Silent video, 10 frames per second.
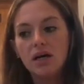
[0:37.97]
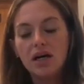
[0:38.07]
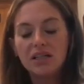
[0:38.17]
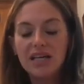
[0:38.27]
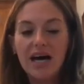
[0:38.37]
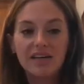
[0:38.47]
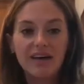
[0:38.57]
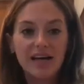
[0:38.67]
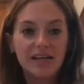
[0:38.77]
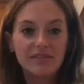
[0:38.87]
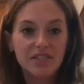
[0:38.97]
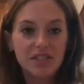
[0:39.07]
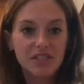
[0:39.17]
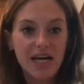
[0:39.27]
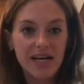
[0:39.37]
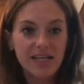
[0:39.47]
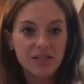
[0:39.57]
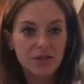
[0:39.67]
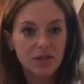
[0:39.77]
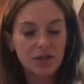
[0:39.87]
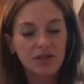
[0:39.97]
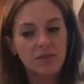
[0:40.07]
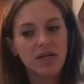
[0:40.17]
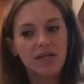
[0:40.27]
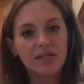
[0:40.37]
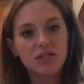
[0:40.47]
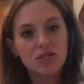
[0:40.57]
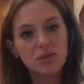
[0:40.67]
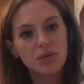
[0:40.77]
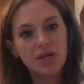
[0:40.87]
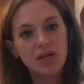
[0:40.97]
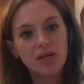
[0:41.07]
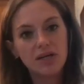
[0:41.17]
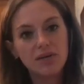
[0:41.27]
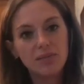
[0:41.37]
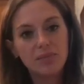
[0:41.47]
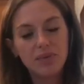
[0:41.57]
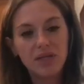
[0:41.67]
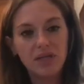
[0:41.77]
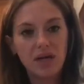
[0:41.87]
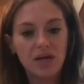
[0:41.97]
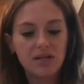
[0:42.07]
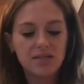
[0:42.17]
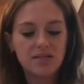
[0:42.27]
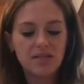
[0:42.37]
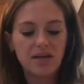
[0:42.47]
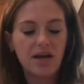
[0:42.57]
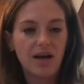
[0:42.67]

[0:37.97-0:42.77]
a lot of additives in your diet. So you're eliminating soy, peanuts,